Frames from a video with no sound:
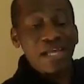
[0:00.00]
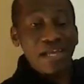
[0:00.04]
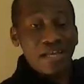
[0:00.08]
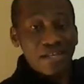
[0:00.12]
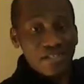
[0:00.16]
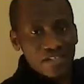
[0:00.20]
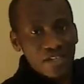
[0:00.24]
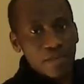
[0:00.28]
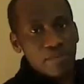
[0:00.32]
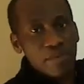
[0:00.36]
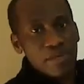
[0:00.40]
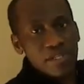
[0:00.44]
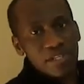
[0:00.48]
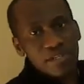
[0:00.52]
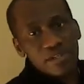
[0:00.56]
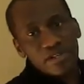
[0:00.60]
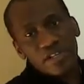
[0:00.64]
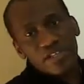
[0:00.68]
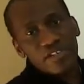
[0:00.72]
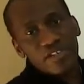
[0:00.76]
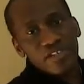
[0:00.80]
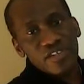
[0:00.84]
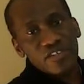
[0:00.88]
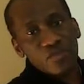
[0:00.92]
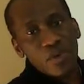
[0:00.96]
Some of the
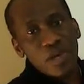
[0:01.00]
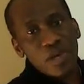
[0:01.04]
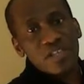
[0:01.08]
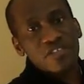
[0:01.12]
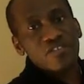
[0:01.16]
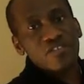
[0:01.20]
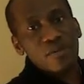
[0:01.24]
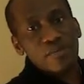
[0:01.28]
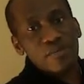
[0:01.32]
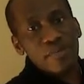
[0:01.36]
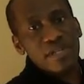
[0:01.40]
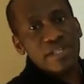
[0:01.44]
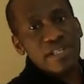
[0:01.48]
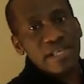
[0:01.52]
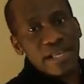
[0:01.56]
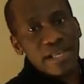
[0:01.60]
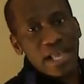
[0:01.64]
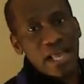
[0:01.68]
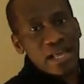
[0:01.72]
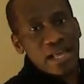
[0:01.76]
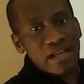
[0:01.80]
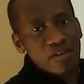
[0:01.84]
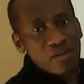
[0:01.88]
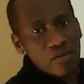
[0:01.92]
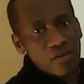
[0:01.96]
reasons why somebody
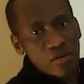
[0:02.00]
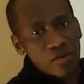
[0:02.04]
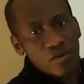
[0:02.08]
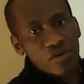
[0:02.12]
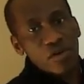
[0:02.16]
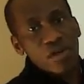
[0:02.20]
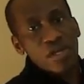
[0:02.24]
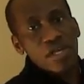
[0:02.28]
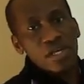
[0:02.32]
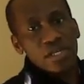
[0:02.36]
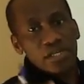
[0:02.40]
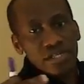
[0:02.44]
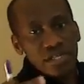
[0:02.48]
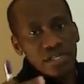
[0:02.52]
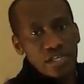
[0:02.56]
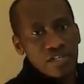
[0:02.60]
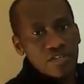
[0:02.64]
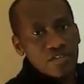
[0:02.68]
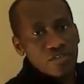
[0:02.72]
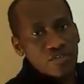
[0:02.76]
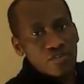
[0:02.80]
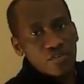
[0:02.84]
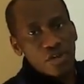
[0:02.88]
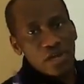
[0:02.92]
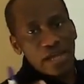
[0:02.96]
can go
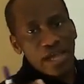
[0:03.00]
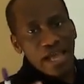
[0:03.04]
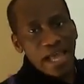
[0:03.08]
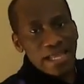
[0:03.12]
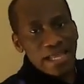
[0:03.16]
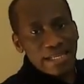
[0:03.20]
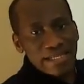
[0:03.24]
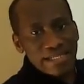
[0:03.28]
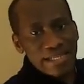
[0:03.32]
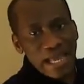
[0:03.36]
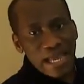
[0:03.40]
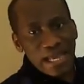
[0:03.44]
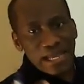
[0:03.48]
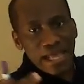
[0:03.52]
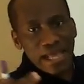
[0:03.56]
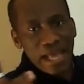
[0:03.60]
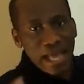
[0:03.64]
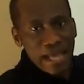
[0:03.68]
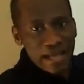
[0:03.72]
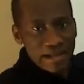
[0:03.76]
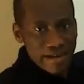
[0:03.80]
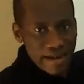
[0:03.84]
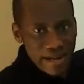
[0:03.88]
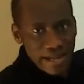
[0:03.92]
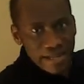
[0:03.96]
into cardiac
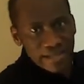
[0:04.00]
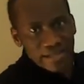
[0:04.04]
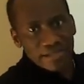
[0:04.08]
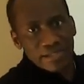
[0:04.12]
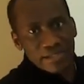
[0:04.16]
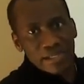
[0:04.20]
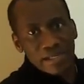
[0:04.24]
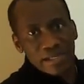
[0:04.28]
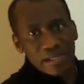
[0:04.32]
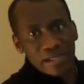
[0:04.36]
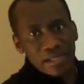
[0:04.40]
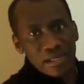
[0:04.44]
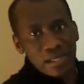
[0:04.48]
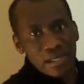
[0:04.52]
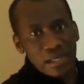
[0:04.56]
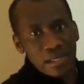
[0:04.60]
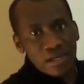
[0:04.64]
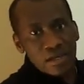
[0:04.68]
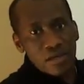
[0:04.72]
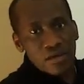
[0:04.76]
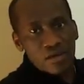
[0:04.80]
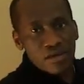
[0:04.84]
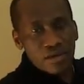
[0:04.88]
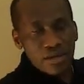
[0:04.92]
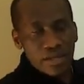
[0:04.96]
arrest.
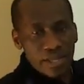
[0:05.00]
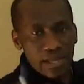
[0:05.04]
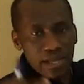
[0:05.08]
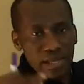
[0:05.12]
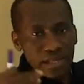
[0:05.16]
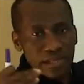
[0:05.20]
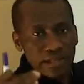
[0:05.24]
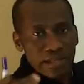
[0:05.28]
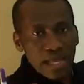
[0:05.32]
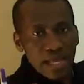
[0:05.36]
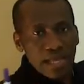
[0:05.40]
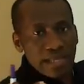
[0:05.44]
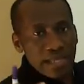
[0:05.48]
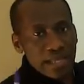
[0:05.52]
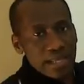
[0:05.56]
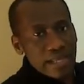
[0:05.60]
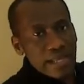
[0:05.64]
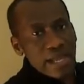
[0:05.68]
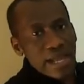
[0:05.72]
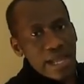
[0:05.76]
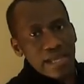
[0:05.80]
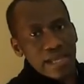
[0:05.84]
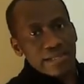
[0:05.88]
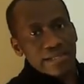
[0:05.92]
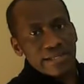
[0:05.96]
Okay,
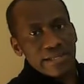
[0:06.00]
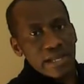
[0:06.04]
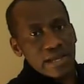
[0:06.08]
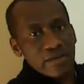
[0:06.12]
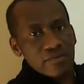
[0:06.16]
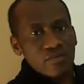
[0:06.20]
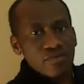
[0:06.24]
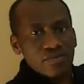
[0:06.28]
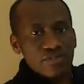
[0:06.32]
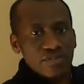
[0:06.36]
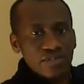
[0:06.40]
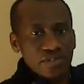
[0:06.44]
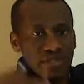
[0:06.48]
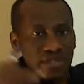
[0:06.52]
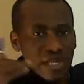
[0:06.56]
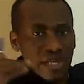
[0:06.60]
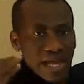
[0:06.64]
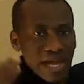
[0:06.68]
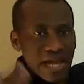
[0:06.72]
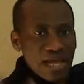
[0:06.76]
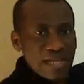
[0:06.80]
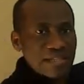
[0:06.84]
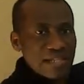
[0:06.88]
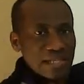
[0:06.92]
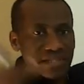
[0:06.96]
tachycardia, which is the
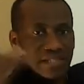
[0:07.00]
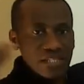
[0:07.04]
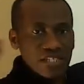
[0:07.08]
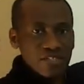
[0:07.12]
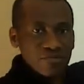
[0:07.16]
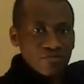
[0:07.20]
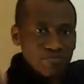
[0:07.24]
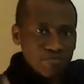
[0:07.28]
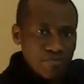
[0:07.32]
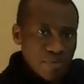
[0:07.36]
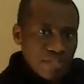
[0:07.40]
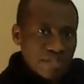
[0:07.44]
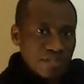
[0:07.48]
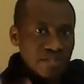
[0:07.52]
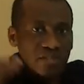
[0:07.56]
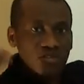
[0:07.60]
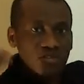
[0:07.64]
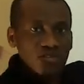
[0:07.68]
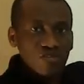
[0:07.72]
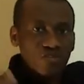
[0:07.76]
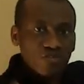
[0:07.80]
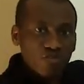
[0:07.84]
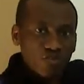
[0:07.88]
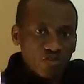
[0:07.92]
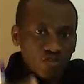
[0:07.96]
heart that is
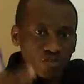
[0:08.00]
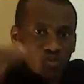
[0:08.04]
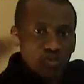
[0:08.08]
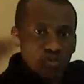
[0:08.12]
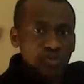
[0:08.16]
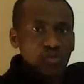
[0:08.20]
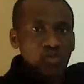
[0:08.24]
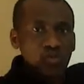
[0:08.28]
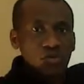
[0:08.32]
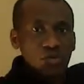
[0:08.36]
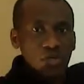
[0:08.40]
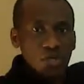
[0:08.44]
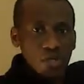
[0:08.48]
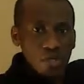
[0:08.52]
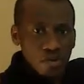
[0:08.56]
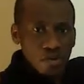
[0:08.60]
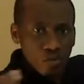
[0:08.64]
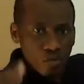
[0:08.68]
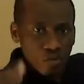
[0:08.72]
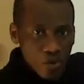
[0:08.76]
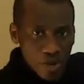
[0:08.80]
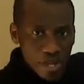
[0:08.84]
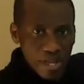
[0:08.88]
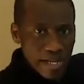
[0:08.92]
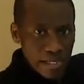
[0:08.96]
beating too
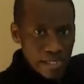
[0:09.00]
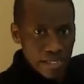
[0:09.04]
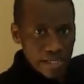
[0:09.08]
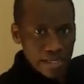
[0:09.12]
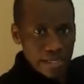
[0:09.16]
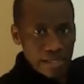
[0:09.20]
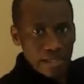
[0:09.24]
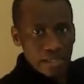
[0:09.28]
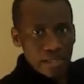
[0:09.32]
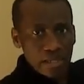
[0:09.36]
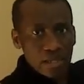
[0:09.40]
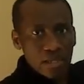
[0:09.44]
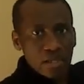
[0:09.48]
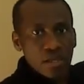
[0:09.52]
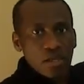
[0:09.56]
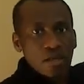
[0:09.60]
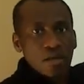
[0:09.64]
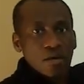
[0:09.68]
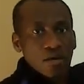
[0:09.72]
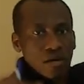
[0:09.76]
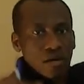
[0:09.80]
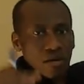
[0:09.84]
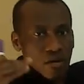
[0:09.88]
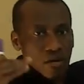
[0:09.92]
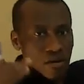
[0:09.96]
quickly,
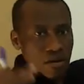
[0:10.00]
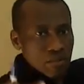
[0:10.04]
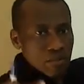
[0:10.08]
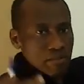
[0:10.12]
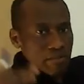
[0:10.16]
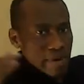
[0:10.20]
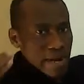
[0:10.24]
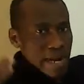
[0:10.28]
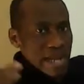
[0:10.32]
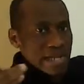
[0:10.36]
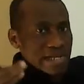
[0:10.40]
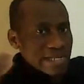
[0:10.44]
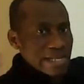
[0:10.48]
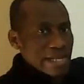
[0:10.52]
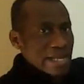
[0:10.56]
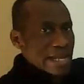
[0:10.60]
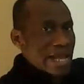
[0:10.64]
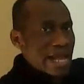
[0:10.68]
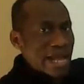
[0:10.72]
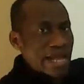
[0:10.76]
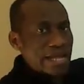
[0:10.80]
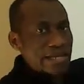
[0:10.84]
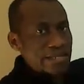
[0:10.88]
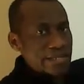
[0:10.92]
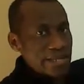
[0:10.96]
or
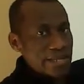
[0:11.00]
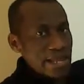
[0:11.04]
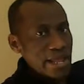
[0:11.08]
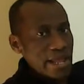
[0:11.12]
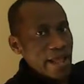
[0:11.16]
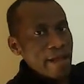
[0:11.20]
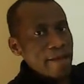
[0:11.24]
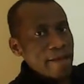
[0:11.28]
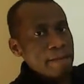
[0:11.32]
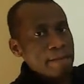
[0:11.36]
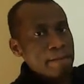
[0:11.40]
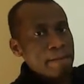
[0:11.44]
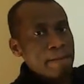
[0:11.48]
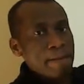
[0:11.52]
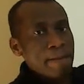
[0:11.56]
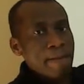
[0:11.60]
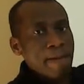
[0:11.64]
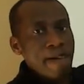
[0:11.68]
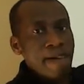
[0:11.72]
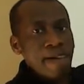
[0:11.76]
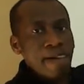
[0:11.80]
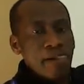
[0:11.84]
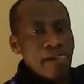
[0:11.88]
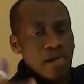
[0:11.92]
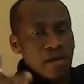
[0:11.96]
bradycardia,
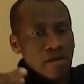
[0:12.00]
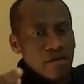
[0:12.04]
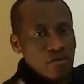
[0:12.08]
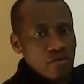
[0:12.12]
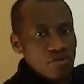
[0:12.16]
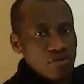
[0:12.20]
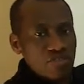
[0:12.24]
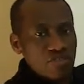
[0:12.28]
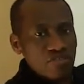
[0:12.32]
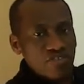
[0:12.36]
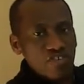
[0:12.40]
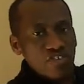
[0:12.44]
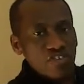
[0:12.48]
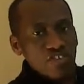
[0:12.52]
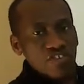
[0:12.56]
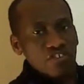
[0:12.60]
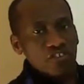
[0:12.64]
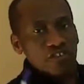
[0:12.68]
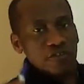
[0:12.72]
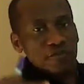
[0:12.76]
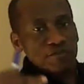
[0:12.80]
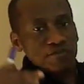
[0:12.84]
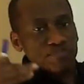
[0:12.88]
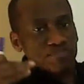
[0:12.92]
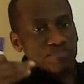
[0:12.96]
which is